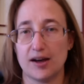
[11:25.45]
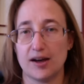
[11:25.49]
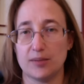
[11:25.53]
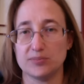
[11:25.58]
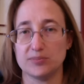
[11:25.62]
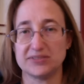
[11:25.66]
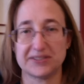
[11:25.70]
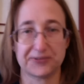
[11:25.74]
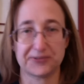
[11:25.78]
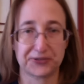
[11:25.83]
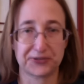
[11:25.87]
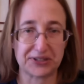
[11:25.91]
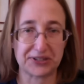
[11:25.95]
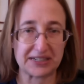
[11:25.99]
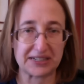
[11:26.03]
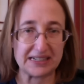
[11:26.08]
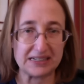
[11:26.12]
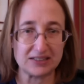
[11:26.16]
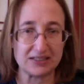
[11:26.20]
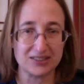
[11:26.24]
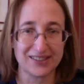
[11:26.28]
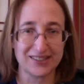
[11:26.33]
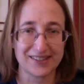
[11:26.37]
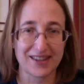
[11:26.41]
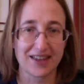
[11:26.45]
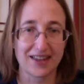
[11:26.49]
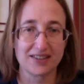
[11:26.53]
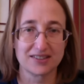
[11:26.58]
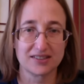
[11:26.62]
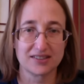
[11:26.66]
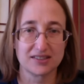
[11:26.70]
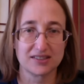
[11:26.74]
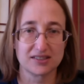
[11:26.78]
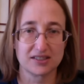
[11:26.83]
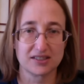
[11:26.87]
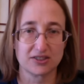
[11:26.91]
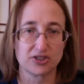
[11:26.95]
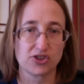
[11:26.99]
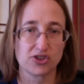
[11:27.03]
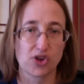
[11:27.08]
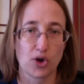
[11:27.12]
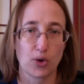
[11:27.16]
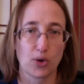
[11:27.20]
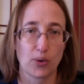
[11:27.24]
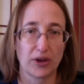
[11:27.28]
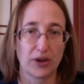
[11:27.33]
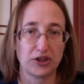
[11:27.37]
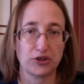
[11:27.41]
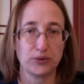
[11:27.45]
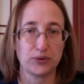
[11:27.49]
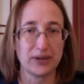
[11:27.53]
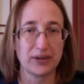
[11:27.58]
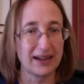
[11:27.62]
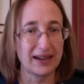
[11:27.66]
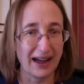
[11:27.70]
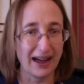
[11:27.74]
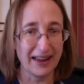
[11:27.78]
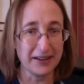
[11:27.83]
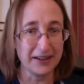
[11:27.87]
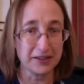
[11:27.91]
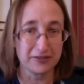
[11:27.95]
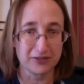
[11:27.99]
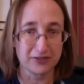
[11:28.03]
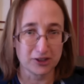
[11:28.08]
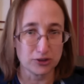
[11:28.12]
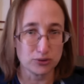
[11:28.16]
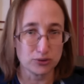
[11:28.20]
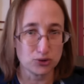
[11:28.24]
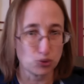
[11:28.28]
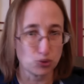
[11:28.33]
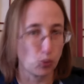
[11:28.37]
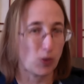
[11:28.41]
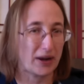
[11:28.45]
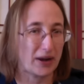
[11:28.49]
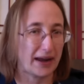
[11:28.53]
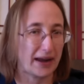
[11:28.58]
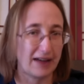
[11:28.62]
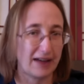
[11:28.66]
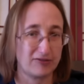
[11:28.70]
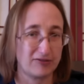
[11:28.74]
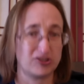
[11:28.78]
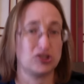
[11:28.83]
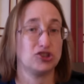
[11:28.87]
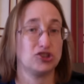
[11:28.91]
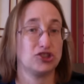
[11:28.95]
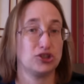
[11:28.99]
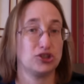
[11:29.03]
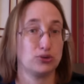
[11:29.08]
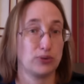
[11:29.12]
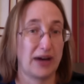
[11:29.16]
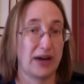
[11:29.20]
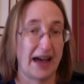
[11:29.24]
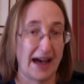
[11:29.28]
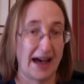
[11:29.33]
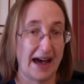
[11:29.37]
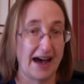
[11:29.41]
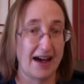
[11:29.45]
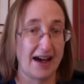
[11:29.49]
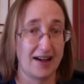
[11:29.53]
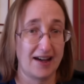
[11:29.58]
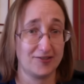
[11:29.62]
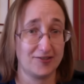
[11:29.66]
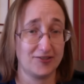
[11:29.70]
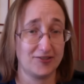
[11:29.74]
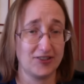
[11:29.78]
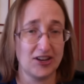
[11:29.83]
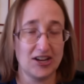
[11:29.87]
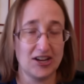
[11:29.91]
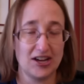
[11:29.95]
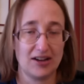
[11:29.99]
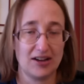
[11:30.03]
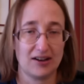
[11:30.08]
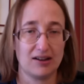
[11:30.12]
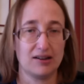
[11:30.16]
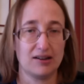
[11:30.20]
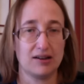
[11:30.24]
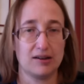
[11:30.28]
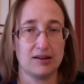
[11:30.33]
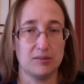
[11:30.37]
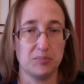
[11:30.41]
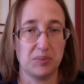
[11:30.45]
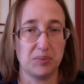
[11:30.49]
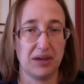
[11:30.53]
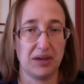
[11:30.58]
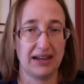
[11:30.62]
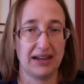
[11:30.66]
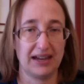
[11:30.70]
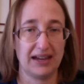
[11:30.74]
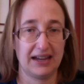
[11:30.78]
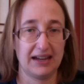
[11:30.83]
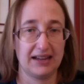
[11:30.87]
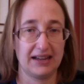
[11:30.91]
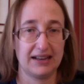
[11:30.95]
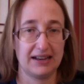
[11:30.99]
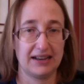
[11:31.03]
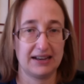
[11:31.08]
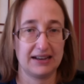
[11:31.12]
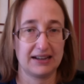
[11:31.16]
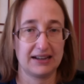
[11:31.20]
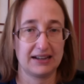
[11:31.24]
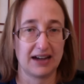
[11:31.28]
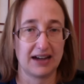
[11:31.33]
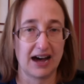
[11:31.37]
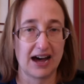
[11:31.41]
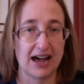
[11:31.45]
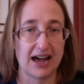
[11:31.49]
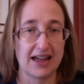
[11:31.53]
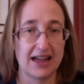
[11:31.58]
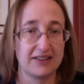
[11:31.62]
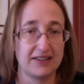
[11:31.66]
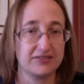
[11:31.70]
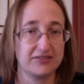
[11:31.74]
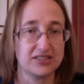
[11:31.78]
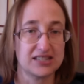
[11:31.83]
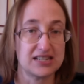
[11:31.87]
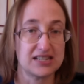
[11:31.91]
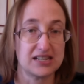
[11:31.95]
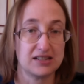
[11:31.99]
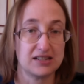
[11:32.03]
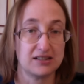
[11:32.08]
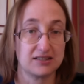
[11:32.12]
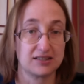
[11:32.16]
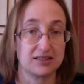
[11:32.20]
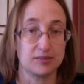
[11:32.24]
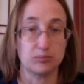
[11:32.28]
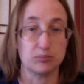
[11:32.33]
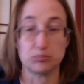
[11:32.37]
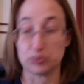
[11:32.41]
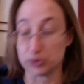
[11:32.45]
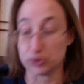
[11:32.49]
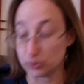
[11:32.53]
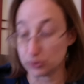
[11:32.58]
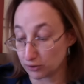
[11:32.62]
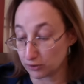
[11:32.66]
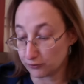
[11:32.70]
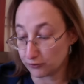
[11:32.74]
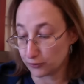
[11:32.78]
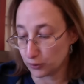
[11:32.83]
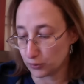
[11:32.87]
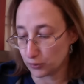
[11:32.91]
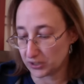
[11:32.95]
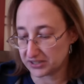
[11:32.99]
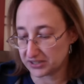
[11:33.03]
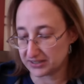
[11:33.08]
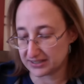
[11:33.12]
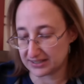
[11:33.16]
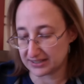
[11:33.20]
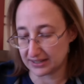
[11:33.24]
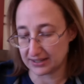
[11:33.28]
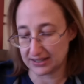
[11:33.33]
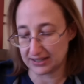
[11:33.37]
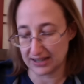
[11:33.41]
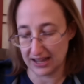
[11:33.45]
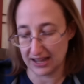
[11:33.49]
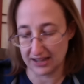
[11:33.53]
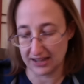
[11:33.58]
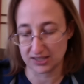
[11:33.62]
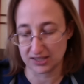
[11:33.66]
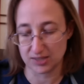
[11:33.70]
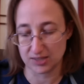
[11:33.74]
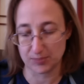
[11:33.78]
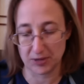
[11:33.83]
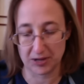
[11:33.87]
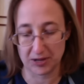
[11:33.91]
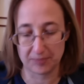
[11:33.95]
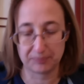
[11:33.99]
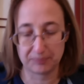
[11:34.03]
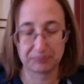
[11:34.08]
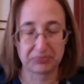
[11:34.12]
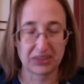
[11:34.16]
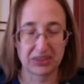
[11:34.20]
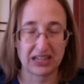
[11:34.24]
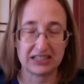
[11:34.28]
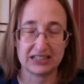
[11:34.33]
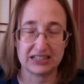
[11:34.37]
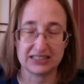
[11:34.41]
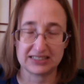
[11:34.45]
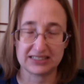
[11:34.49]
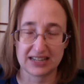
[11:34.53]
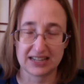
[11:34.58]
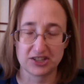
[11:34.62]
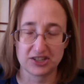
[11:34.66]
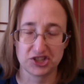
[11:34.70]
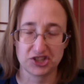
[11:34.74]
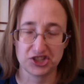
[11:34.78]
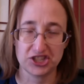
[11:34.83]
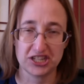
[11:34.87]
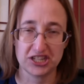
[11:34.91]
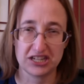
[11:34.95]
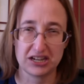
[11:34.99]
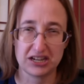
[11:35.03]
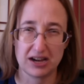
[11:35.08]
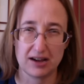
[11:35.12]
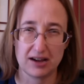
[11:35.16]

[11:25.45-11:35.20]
different needle sizes. So you can kind of use whatever you have. And I have seen some beautiful ones done in hand spun. It is actually